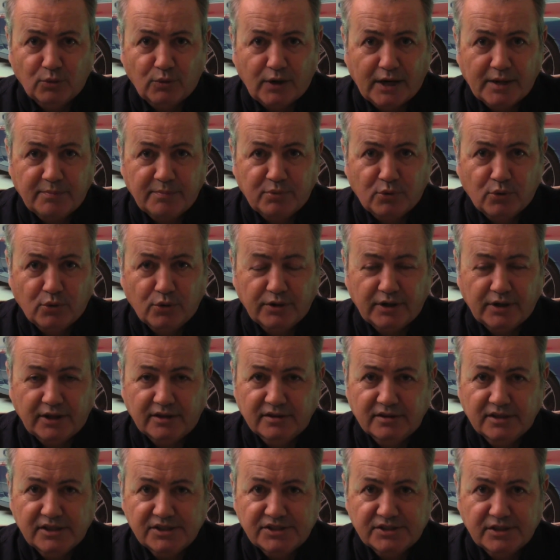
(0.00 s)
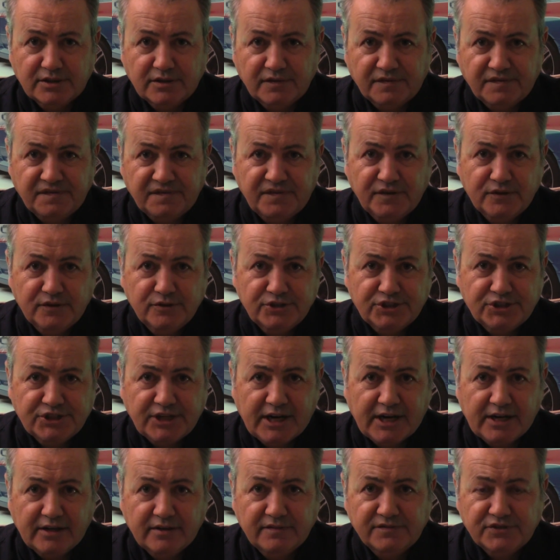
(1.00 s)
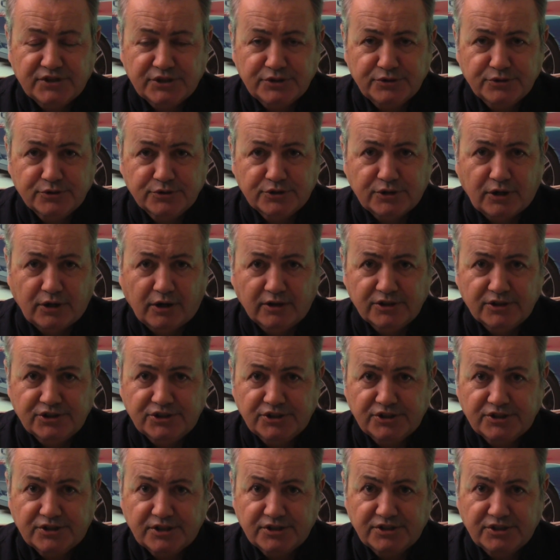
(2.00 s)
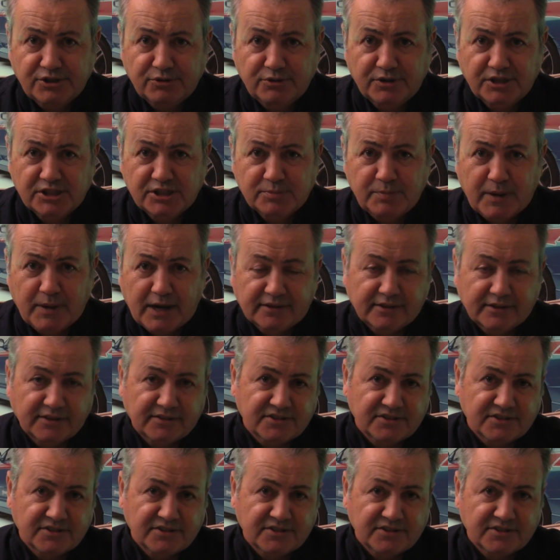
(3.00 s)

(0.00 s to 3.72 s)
whiteboard and listed the food chain of tuner cars, just as you would expect.